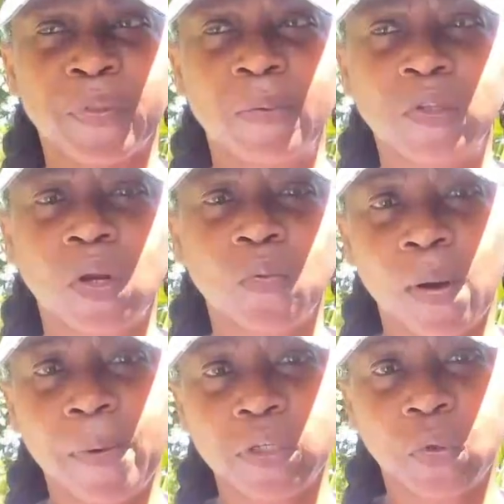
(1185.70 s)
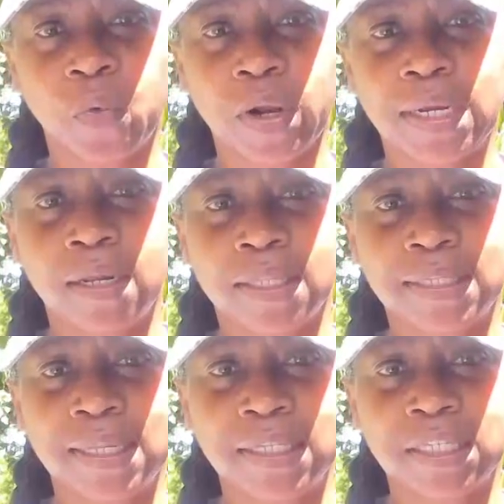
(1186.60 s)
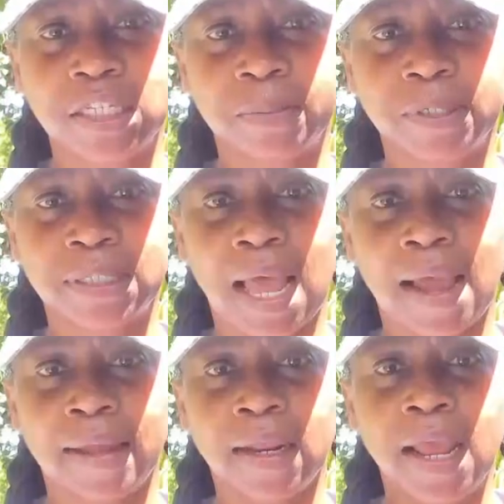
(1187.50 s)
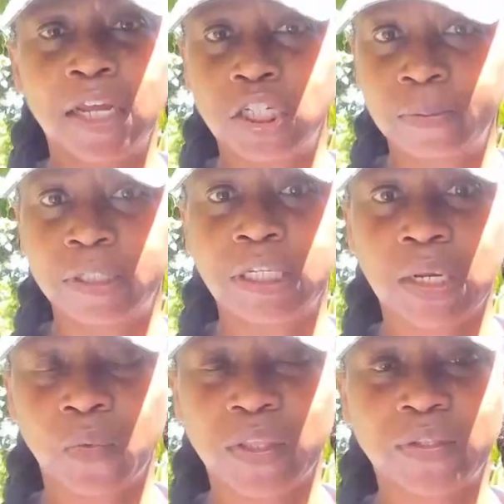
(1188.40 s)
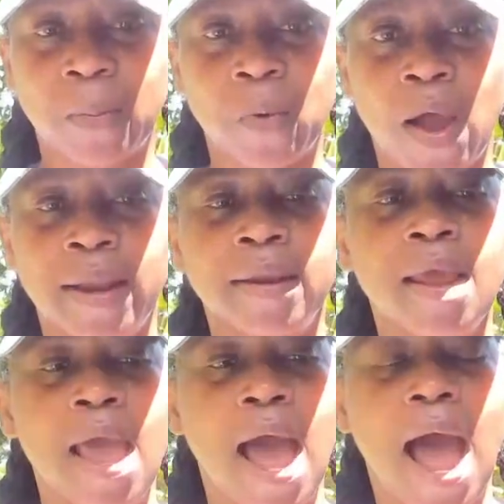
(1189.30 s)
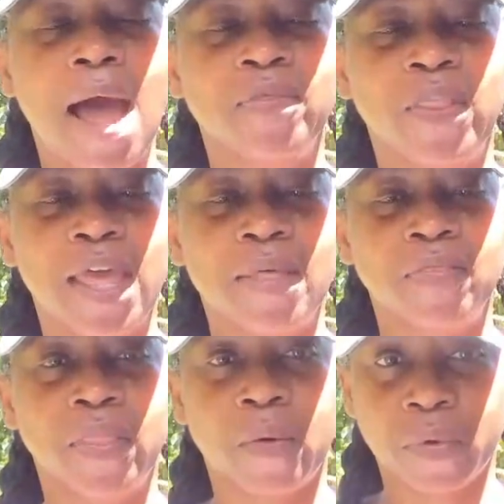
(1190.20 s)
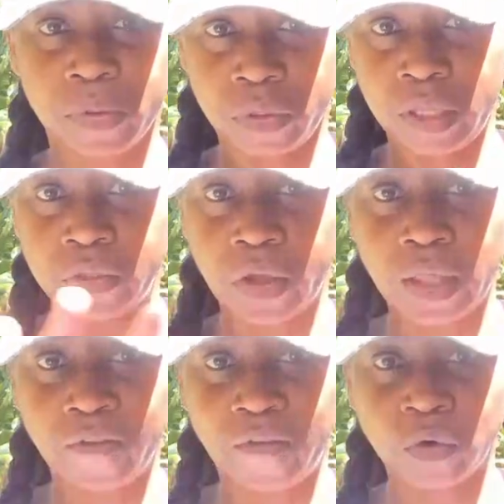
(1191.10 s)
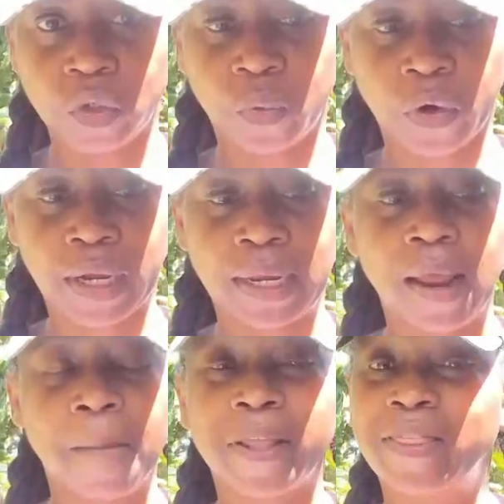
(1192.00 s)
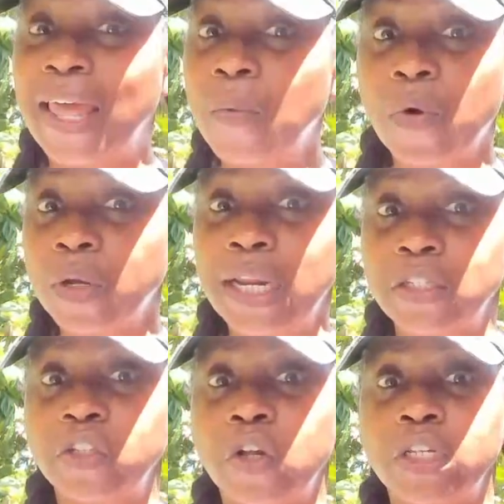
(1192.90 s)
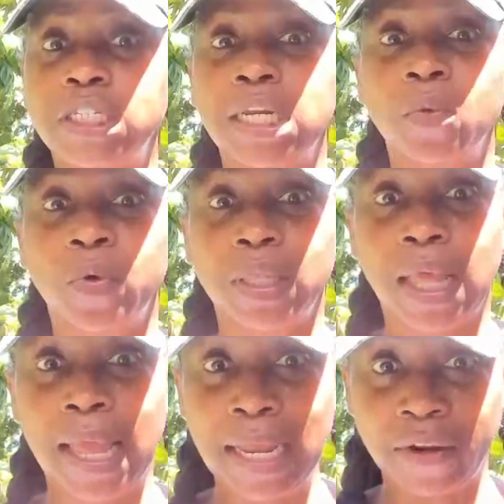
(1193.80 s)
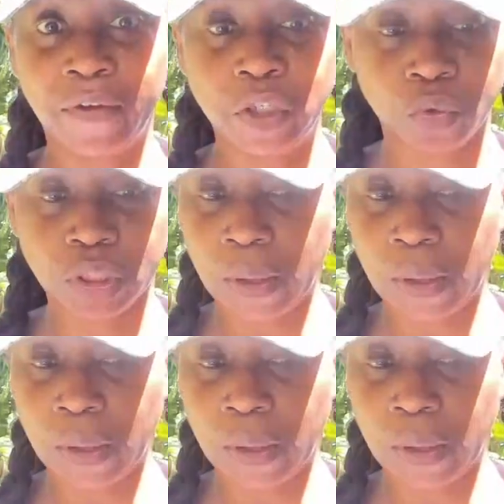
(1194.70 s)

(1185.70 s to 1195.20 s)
was only one person working on the citizenship side, and she was dealing with someone. And then there were these other folks working, but they weren't necessarily dealing with individuals.